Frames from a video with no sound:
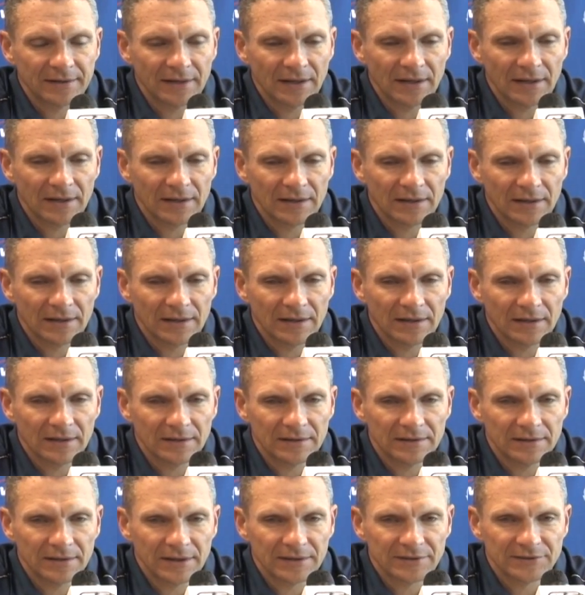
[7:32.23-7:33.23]
and, uh,
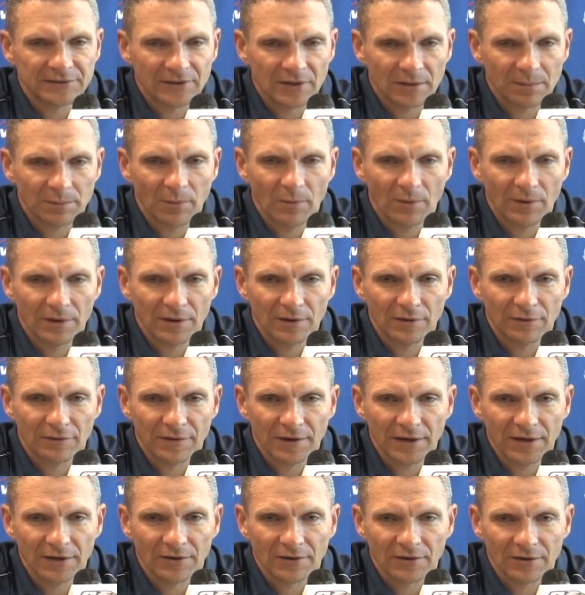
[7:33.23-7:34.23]
and start pointing the
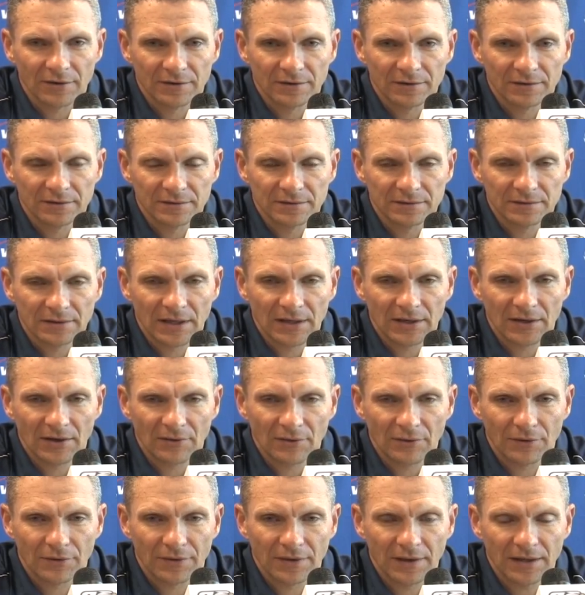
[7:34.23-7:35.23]
finger at
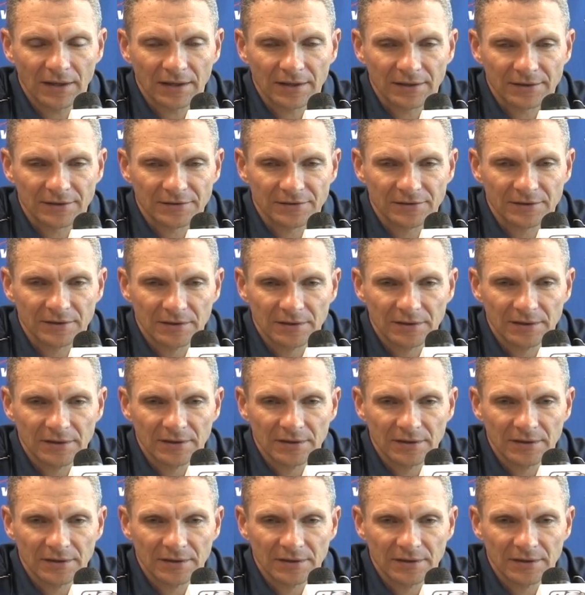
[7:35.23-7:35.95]
other things.